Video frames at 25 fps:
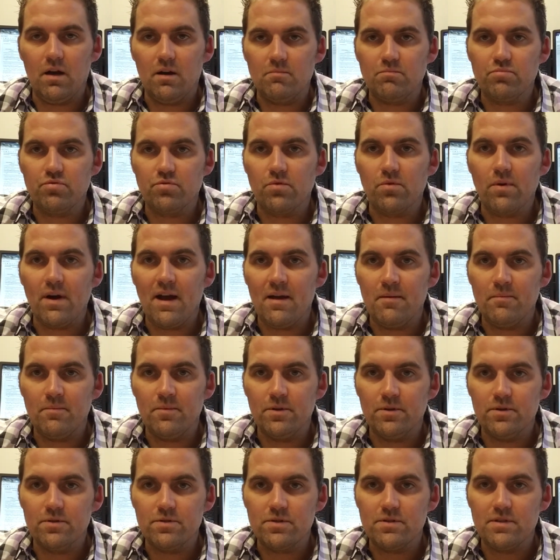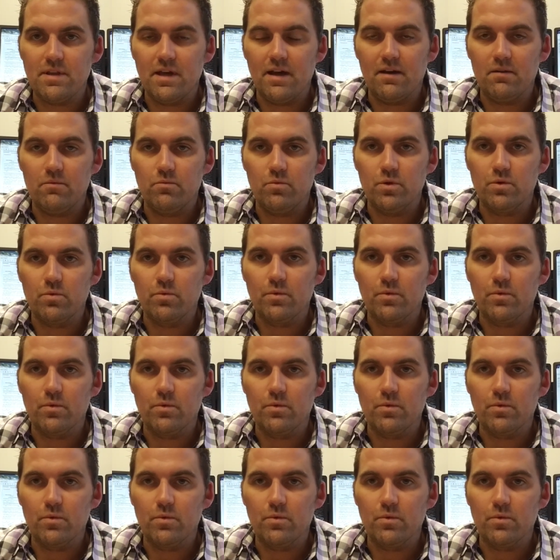parameters that would